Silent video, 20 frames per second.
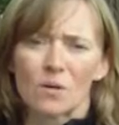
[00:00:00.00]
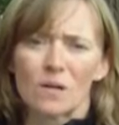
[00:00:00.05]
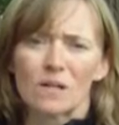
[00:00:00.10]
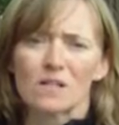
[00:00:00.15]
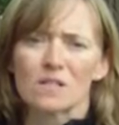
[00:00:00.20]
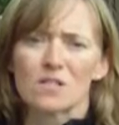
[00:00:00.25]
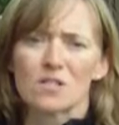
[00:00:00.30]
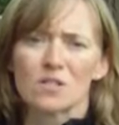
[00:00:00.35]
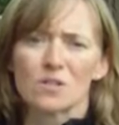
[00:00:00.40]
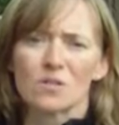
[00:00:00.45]

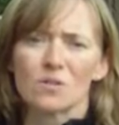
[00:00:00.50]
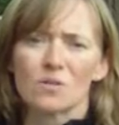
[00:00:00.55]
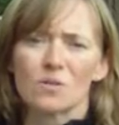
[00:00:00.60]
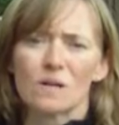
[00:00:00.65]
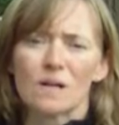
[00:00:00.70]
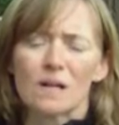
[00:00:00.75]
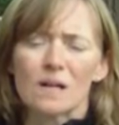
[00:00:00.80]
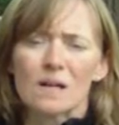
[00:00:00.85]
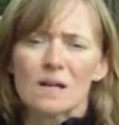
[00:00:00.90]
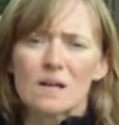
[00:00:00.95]
going to
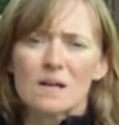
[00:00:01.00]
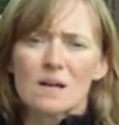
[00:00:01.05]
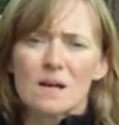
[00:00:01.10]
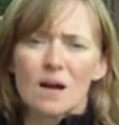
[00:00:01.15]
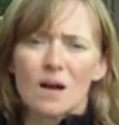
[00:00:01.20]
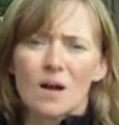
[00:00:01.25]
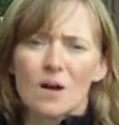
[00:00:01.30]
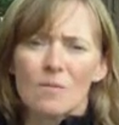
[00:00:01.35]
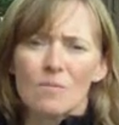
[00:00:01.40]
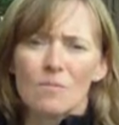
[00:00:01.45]

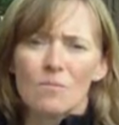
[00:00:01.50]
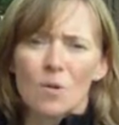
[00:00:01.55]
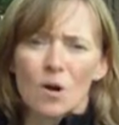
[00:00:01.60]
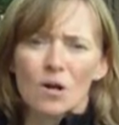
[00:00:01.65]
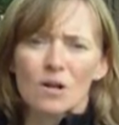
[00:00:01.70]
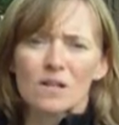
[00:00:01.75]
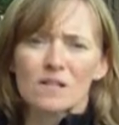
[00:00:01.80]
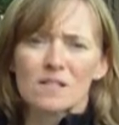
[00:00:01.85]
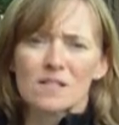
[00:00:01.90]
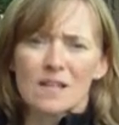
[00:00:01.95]

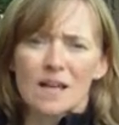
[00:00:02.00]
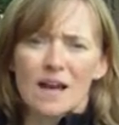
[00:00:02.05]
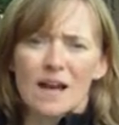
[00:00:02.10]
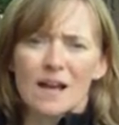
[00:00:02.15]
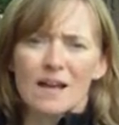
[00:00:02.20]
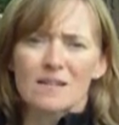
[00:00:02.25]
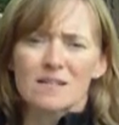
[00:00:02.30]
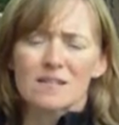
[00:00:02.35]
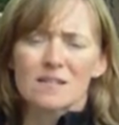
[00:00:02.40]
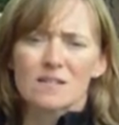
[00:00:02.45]
markets
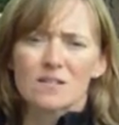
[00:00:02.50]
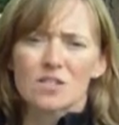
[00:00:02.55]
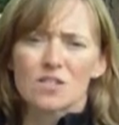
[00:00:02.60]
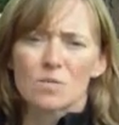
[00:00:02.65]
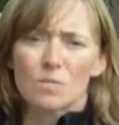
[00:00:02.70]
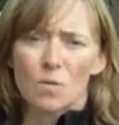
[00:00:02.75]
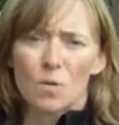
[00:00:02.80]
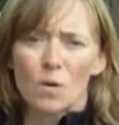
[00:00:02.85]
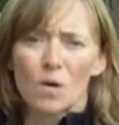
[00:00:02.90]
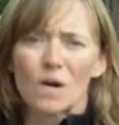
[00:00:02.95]
that
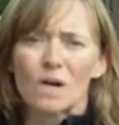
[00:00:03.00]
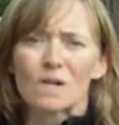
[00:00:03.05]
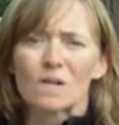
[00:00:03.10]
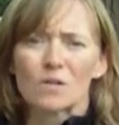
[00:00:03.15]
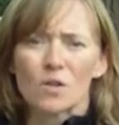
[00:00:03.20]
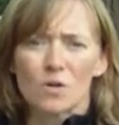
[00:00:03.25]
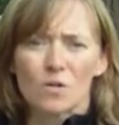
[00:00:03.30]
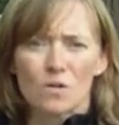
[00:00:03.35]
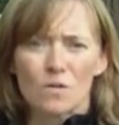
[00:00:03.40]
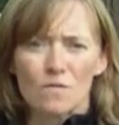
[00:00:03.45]
support
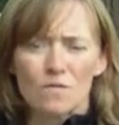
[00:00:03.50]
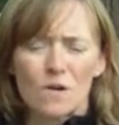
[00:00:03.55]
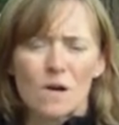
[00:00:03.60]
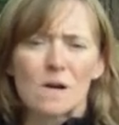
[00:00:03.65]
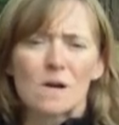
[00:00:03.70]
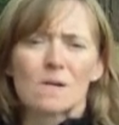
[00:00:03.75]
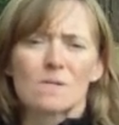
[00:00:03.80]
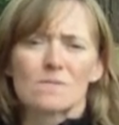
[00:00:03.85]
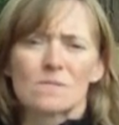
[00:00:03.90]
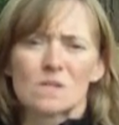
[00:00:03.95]
local
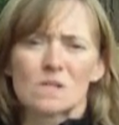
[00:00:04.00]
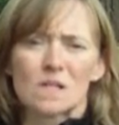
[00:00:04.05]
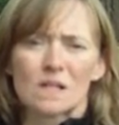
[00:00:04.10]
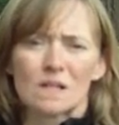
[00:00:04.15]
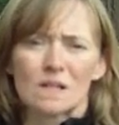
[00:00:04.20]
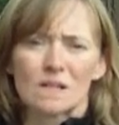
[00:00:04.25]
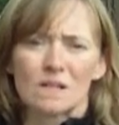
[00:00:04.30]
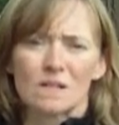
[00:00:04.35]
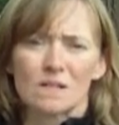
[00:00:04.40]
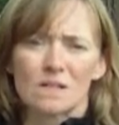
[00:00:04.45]
farms
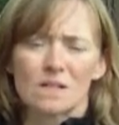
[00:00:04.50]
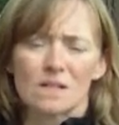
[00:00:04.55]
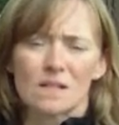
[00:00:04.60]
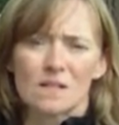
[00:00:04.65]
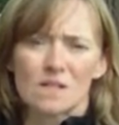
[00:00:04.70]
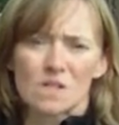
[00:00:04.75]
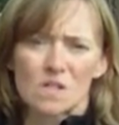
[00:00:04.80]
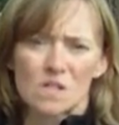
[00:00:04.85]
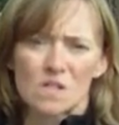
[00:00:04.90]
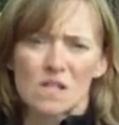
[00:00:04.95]

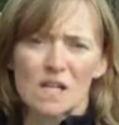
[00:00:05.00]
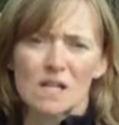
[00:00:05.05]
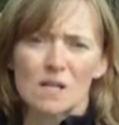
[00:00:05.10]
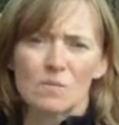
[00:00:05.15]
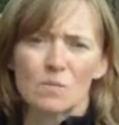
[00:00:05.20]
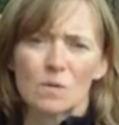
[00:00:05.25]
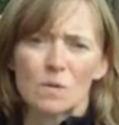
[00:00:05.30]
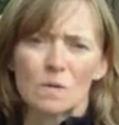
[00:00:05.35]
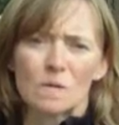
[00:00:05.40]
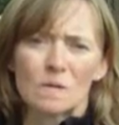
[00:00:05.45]
and
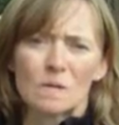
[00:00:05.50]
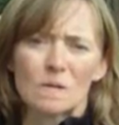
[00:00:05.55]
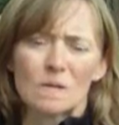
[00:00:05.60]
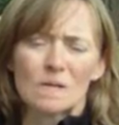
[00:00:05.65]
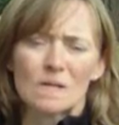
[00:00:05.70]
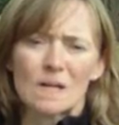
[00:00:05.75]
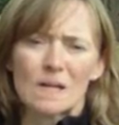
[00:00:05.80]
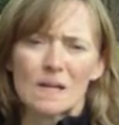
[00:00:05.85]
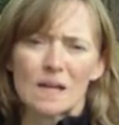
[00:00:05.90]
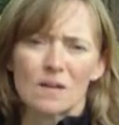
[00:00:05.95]
sustainable
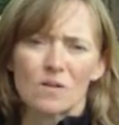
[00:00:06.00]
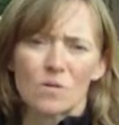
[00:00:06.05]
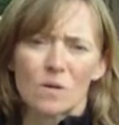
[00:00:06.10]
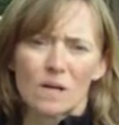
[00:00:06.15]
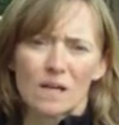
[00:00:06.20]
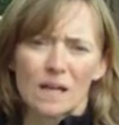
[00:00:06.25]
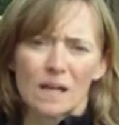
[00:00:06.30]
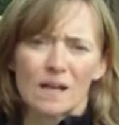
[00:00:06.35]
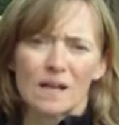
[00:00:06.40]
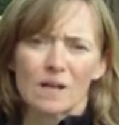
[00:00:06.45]
and
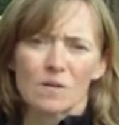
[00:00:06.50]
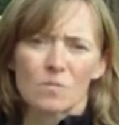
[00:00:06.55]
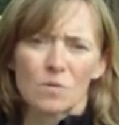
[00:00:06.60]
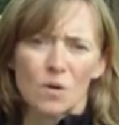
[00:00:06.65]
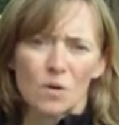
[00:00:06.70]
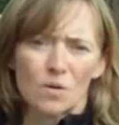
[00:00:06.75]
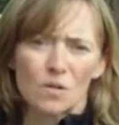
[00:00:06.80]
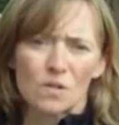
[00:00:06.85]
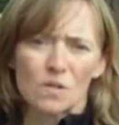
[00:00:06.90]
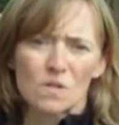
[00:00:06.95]
organic
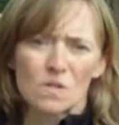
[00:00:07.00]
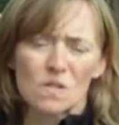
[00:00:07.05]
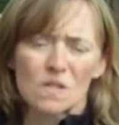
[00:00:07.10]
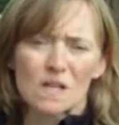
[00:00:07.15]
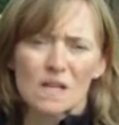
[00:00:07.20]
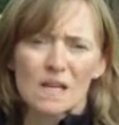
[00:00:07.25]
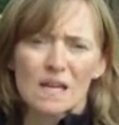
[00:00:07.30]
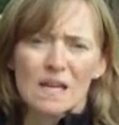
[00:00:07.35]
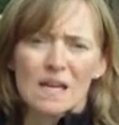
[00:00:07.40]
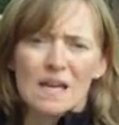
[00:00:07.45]

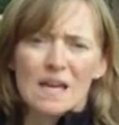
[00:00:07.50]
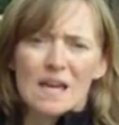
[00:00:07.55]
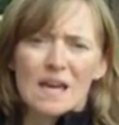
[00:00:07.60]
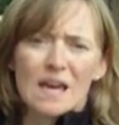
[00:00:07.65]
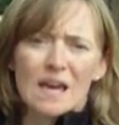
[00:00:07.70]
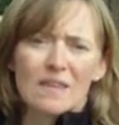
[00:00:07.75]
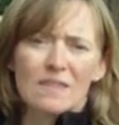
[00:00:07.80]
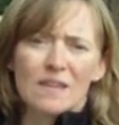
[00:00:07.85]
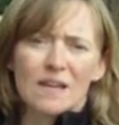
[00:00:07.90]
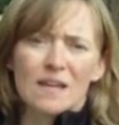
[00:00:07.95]
produce,
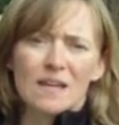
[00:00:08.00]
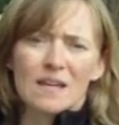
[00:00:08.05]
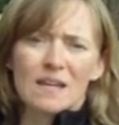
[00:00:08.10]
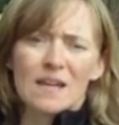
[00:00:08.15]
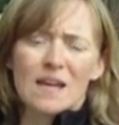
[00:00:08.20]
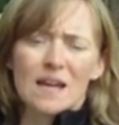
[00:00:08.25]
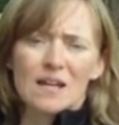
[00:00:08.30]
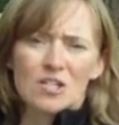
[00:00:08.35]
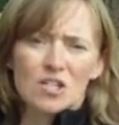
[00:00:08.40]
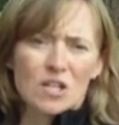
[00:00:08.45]
and
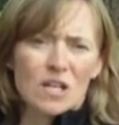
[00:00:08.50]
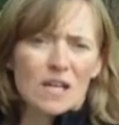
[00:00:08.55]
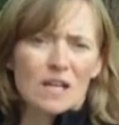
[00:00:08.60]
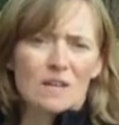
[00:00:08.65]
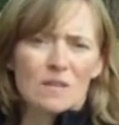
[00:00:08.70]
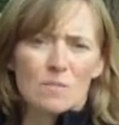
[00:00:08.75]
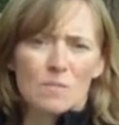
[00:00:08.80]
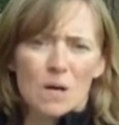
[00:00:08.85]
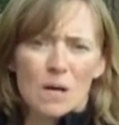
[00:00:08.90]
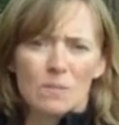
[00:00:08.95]
then
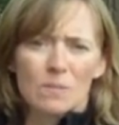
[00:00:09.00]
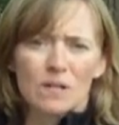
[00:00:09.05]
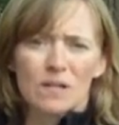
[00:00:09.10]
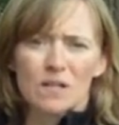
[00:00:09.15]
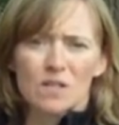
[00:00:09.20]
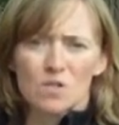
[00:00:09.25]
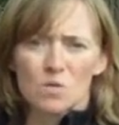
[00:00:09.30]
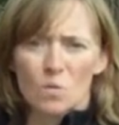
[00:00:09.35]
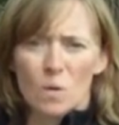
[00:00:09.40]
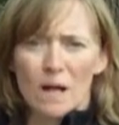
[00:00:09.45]
educating the
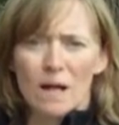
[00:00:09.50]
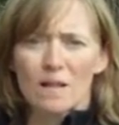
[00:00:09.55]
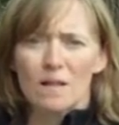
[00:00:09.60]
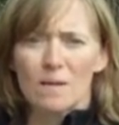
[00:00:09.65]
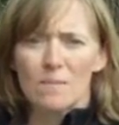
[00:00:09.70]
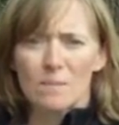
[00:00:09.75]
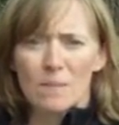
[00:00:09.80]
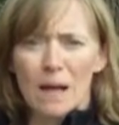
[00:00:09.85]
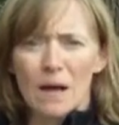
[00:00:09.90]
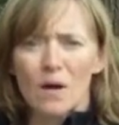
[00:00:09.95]
public as
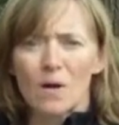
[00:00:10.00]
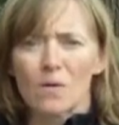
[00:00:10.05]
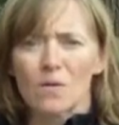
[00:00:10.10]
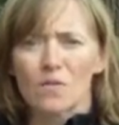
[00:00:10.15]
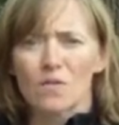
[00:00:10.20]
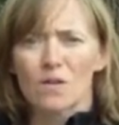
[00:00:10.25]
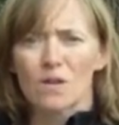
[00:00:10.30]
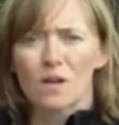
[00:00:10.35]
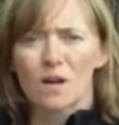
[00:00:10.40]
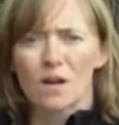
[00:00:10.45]
well
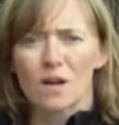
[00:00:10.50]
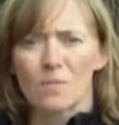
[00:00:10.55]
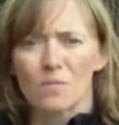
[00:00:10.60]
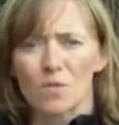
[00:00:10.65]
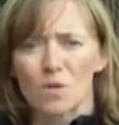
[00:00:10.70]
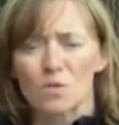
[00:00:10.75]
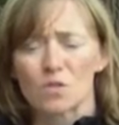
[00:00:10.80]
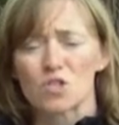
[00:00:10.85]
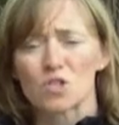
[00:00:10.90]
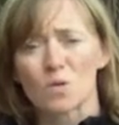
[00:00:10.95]
about
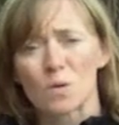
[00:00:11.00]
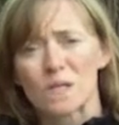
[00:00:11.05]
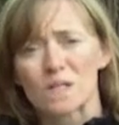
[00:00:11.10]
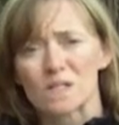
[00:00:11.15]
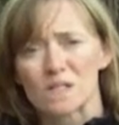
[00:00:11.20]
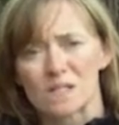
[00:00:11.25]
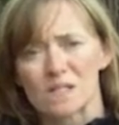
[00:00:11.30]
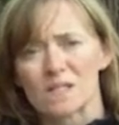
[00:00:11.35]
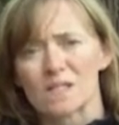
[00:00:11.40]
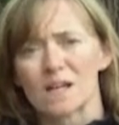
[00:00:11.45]
those
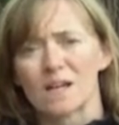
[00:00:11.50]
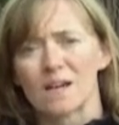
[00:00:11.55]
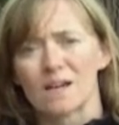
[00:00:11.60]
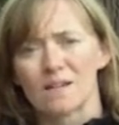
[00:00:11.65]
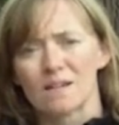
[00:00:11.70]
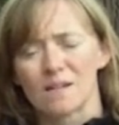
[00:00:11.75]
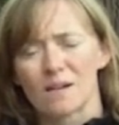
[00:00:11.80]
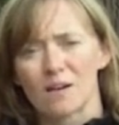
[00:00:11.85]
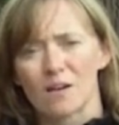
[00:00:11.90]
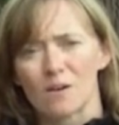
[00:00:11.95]
choices
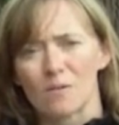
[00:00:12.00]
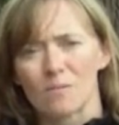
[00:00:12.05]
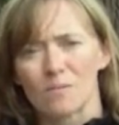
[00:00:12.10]
that